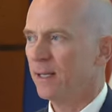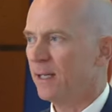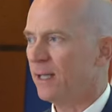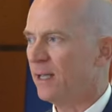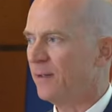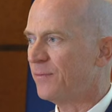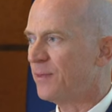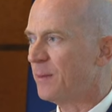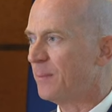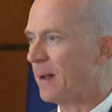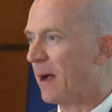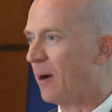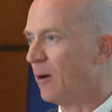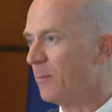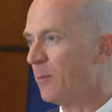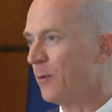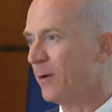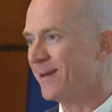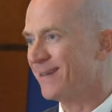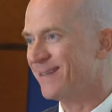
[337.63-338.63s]
If the
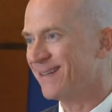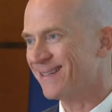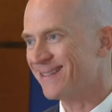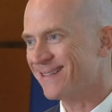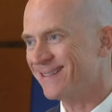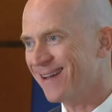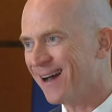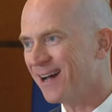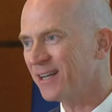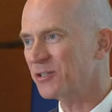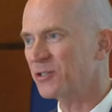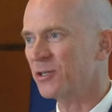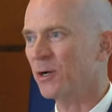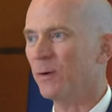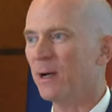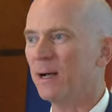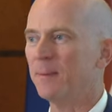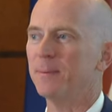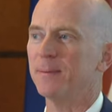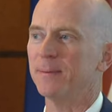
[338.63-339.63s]
PowerPoint does not
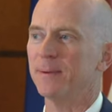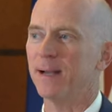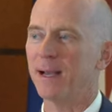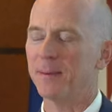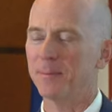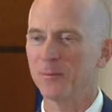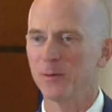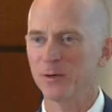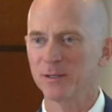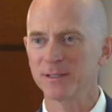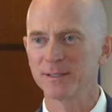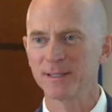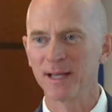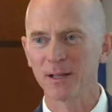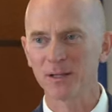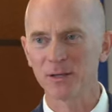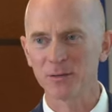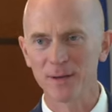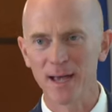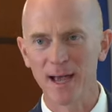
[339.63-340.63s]
show up, I'm going to
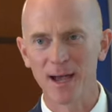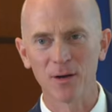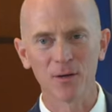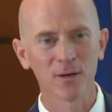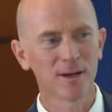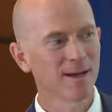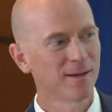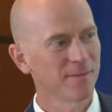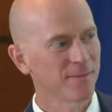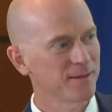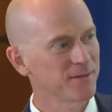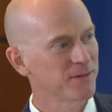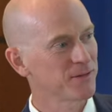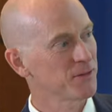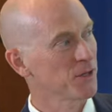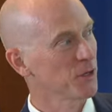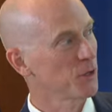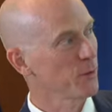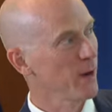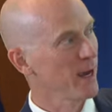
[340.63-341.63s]
tell you now, this is
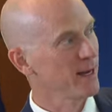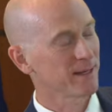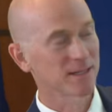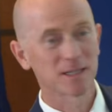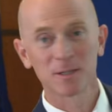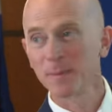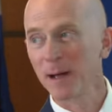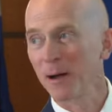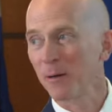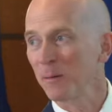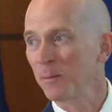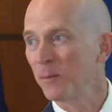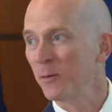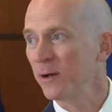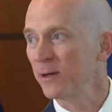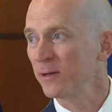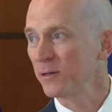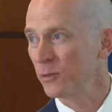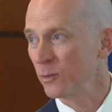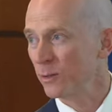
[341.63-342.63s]
the greatest
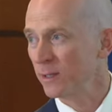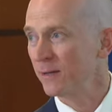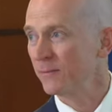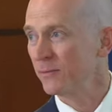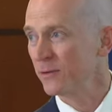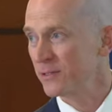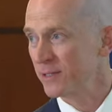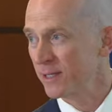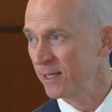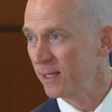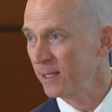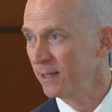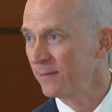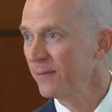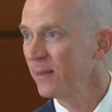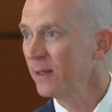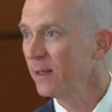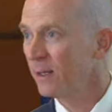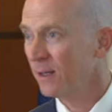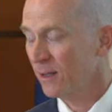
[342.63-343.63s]
PowerPoint you will ever see.
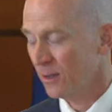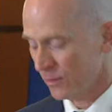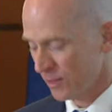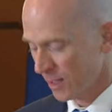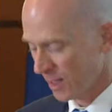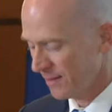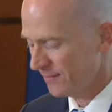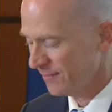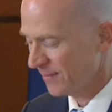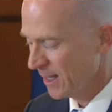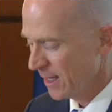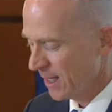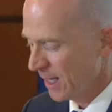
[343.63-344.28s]
Okay?